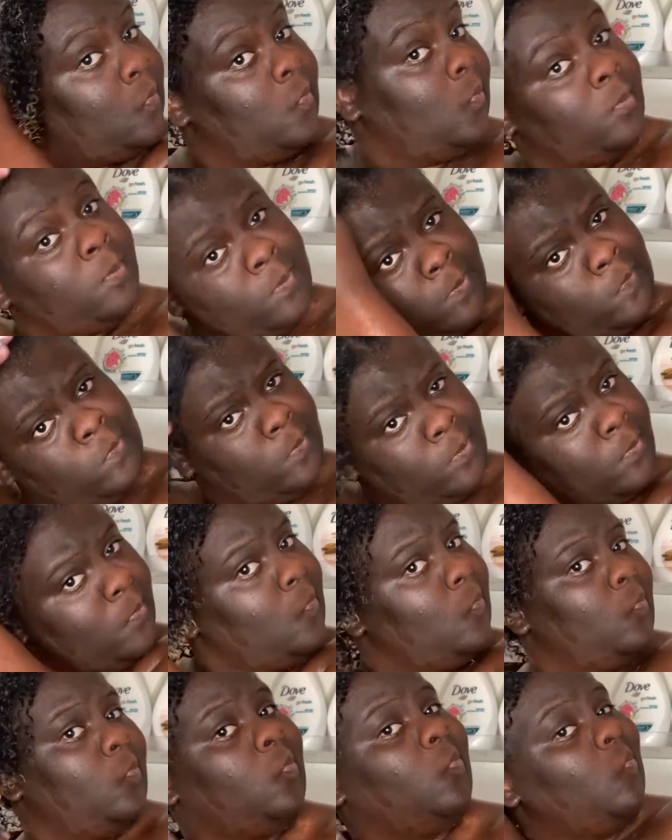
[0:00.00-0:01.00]
Um, kind
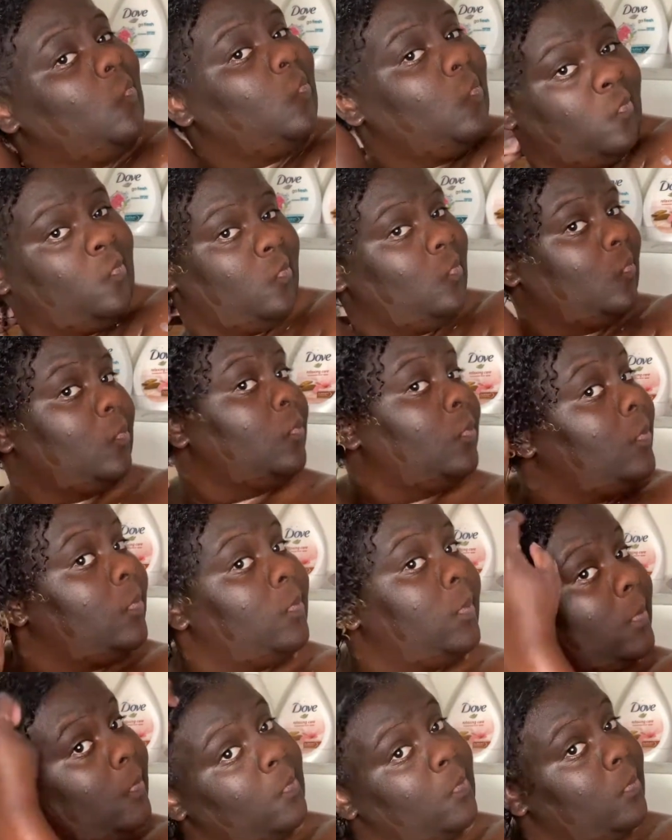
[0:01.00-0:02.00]
of furthermore
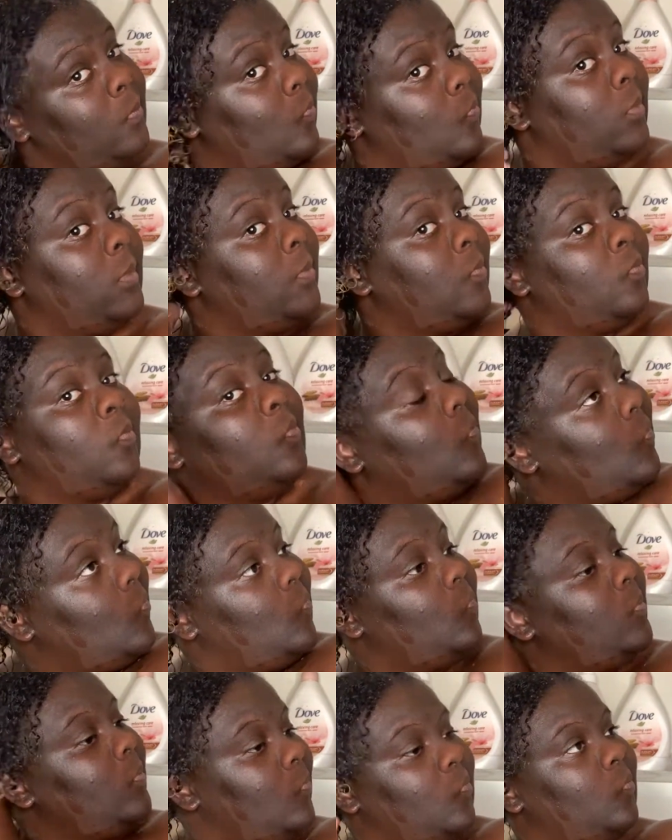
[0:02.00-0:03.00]
detangle or
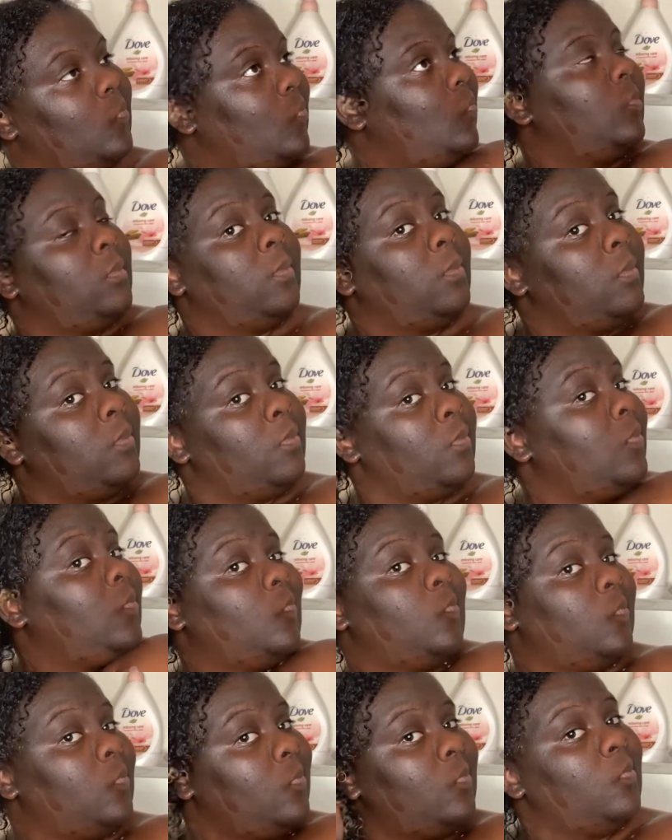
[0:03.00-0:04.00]
finger detangle
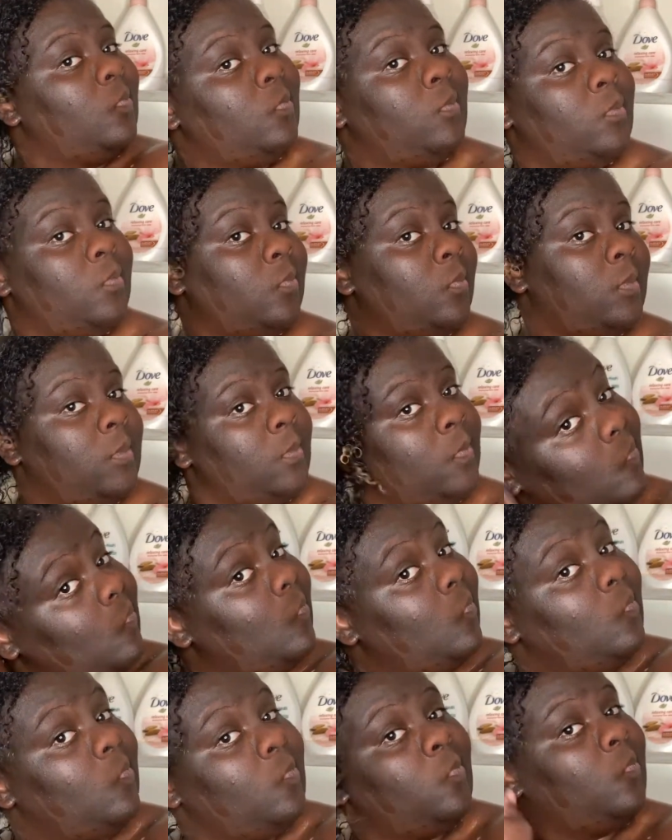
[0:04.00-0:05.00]
while I'm applying the deep
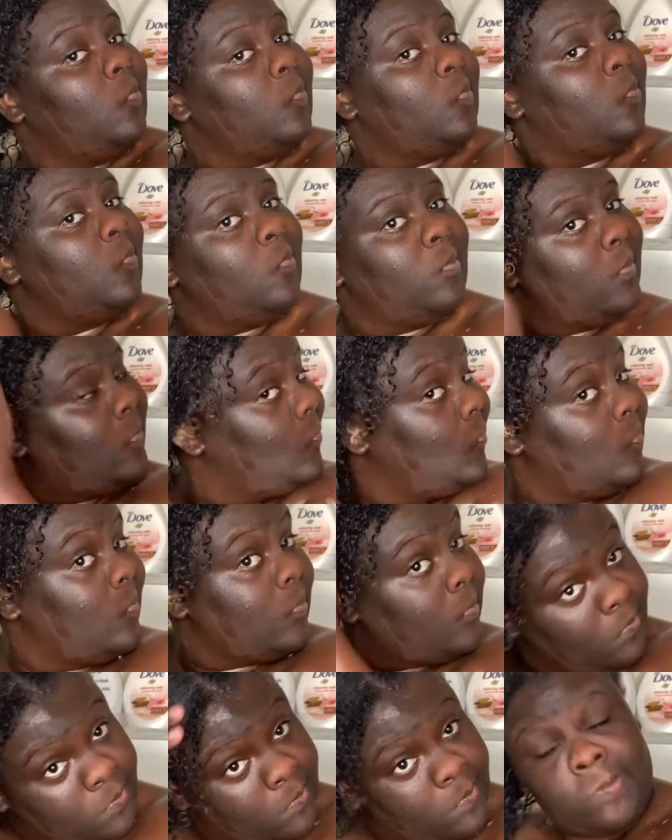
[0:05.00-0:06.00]
conditioner.
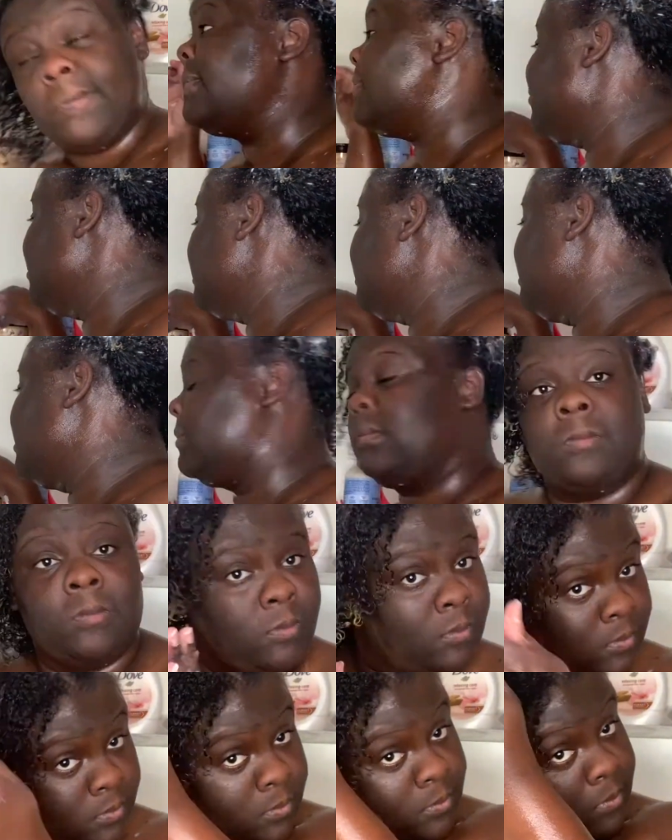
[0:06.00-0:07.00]

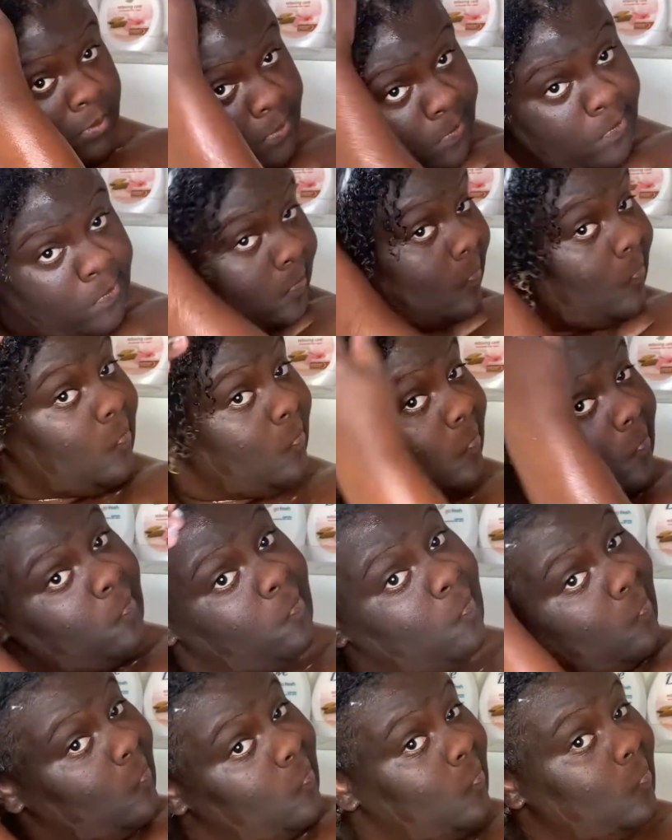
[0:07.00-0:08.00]
Y'all, it makes my
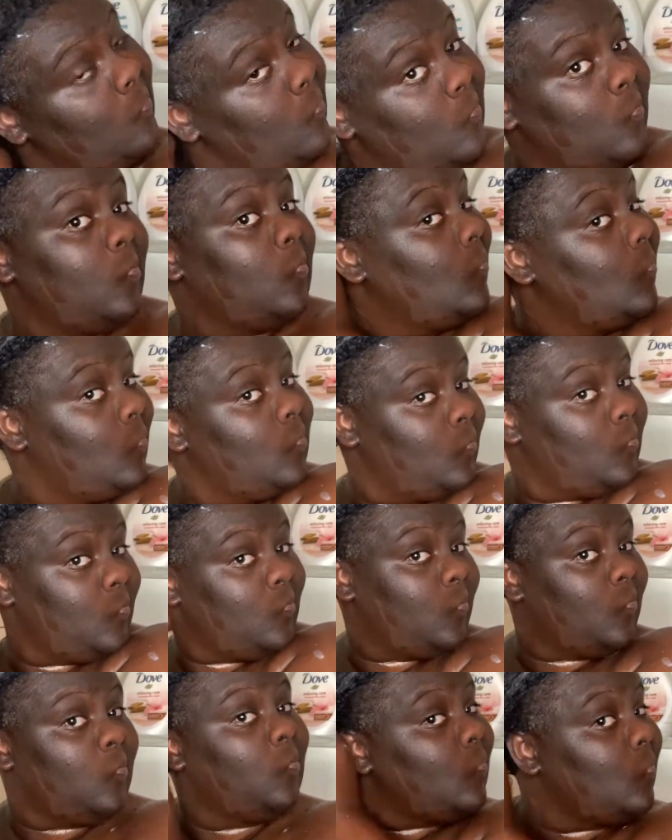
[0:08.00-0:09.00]
curls, my hair so
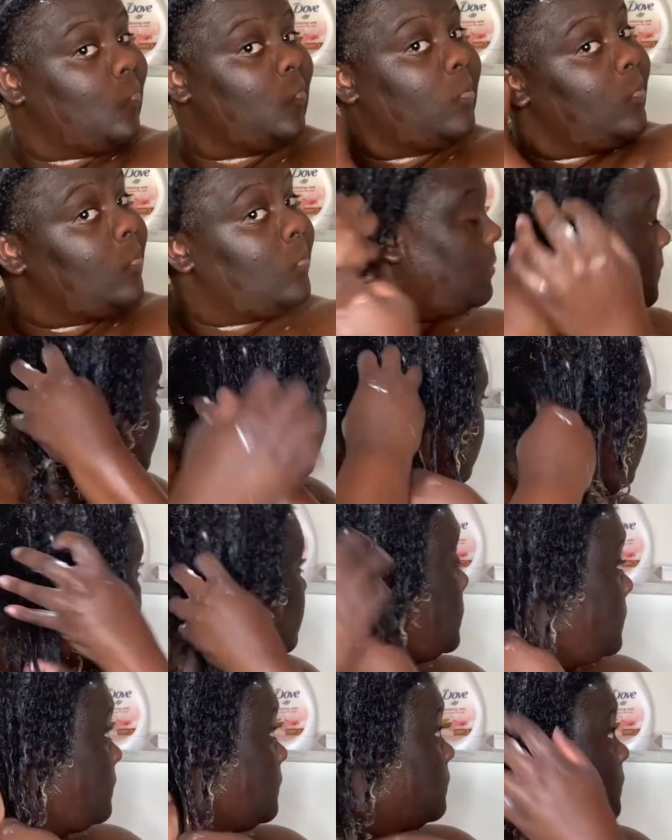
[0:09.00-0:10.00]
soft and my
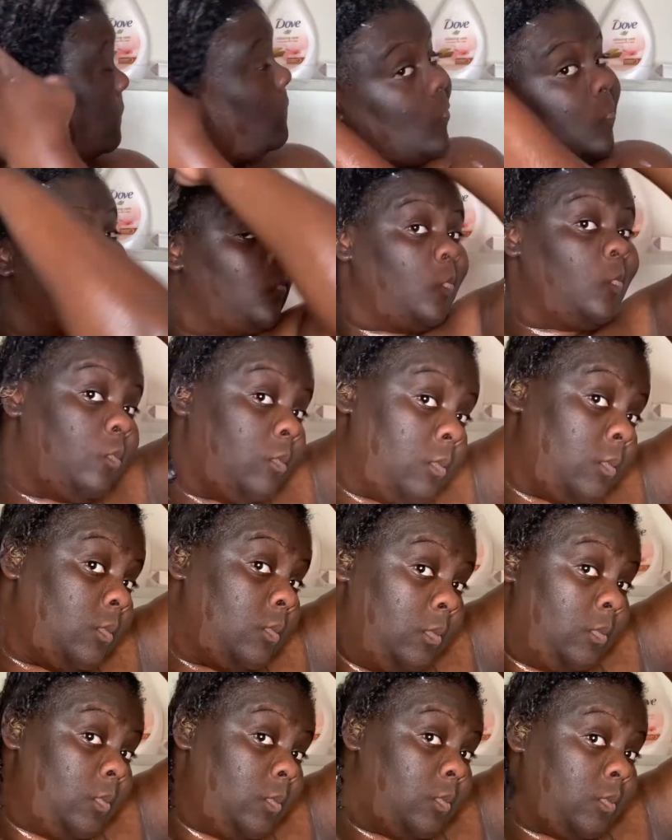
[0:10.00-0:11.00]
curls pop.
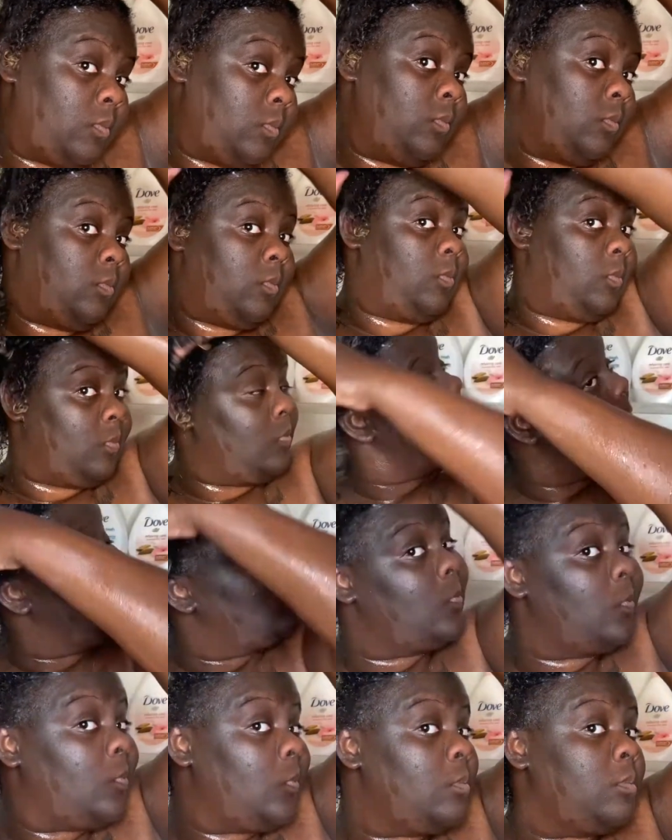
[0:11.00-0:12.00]
It's the
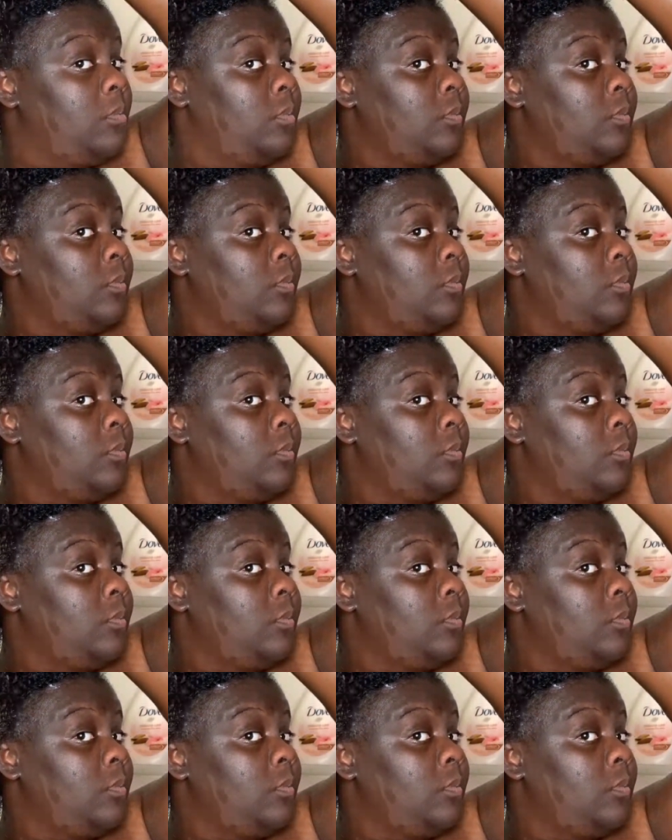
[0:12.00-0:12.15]
best. Like,